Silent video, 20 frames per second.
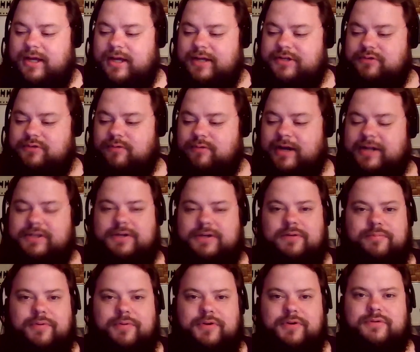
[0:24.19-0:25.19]

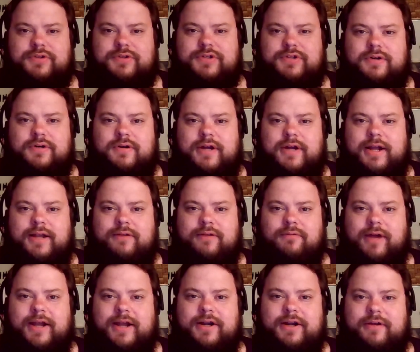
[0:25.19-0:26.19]
director, producer, and
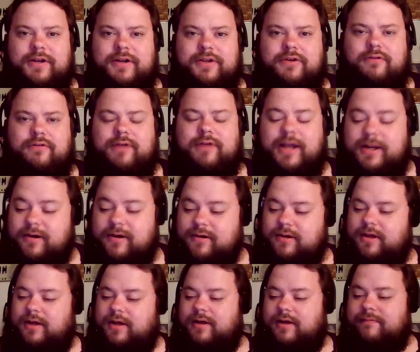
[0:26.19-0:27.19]
writer and
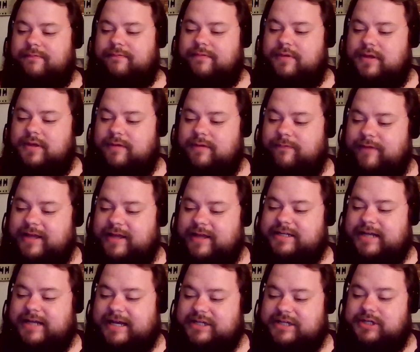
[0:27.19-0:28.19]
creator of the
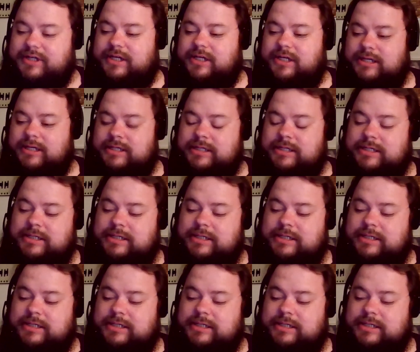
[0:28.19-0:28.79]
fantastic